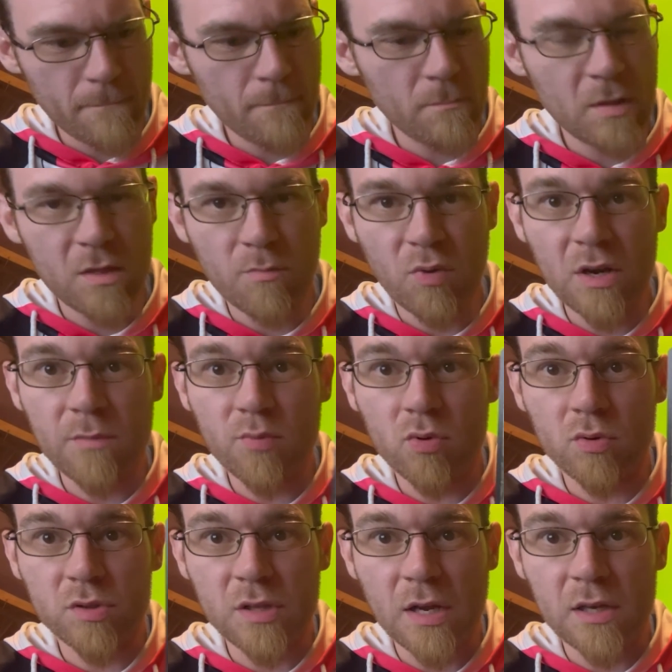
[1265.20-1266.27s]
And the breeding pool
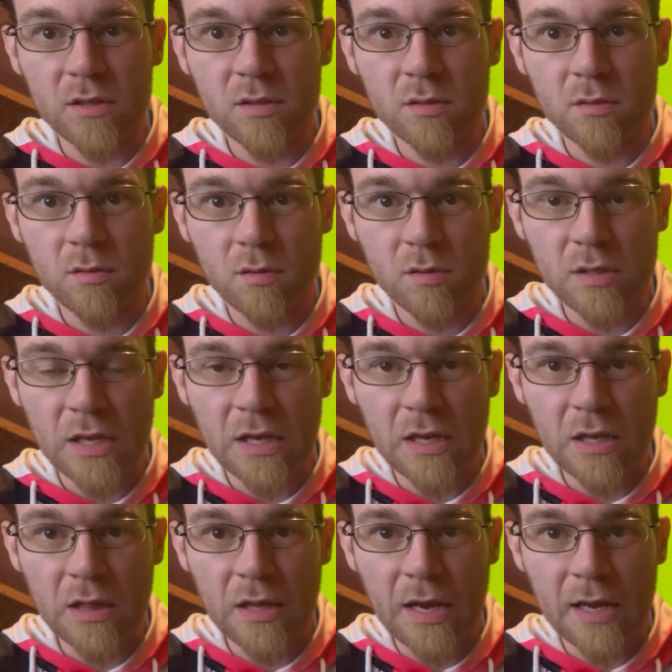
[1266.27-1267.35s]
is nice. I can get
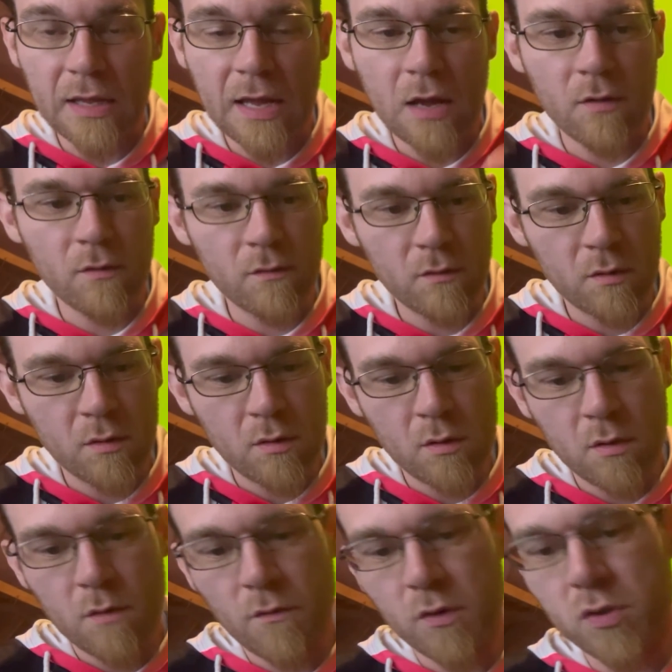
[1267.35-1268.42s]
a land down
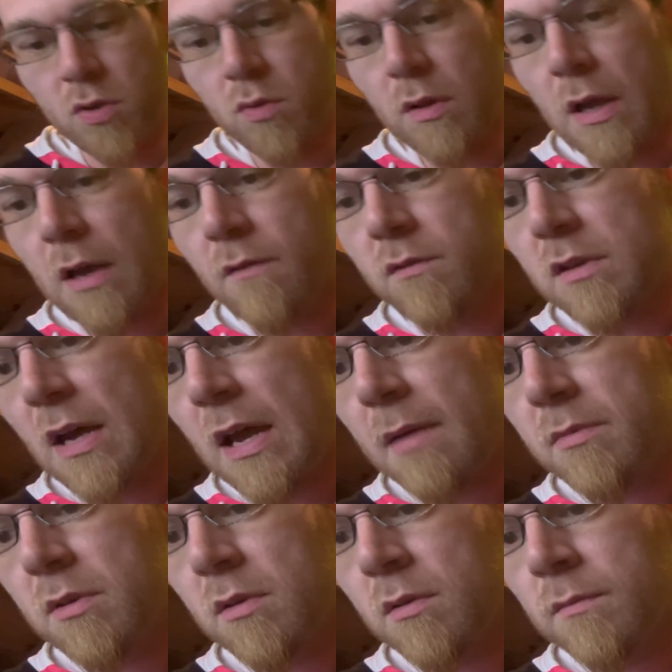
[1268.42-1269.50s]
for 2 life
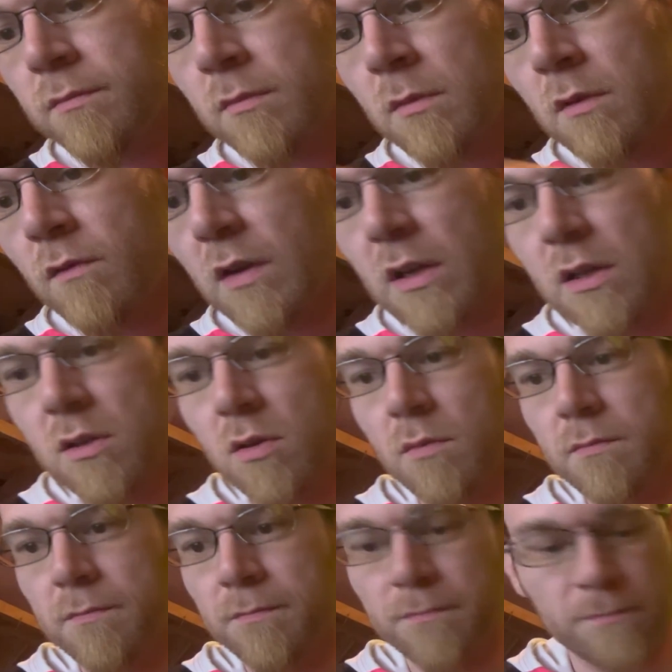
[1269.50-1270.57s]
tapped if I need to.
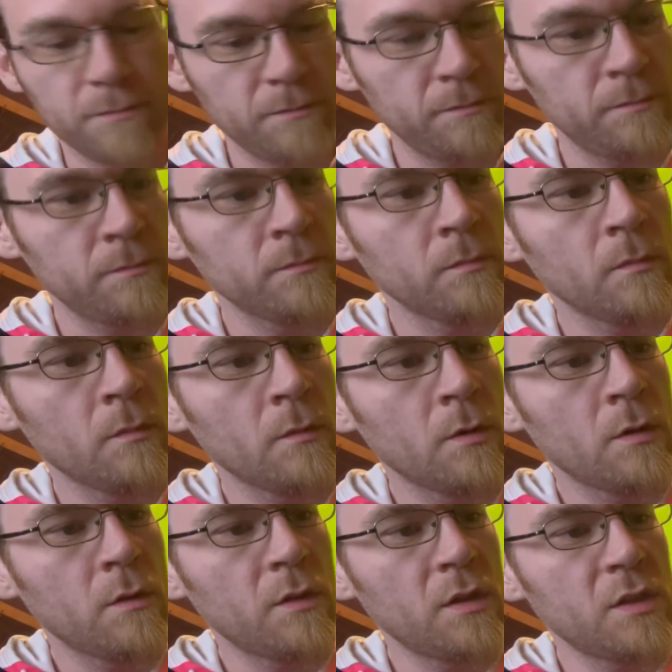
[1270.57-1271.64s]

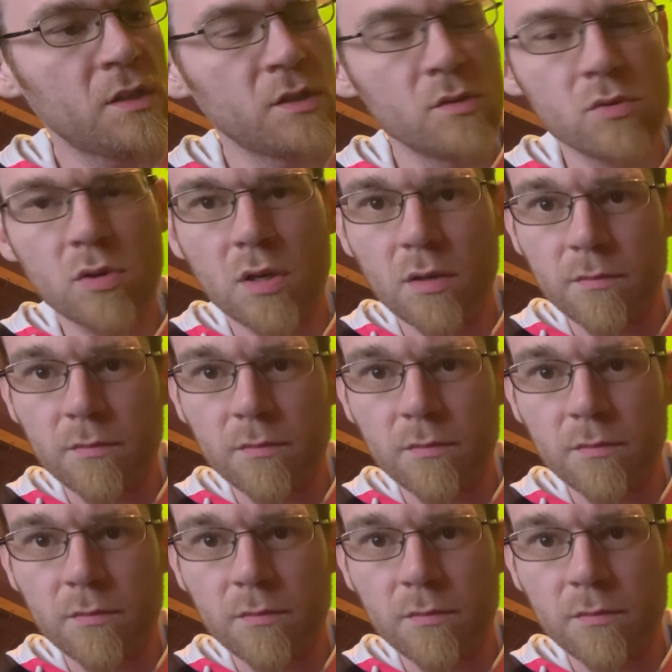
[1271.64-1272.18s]
And Tanuki.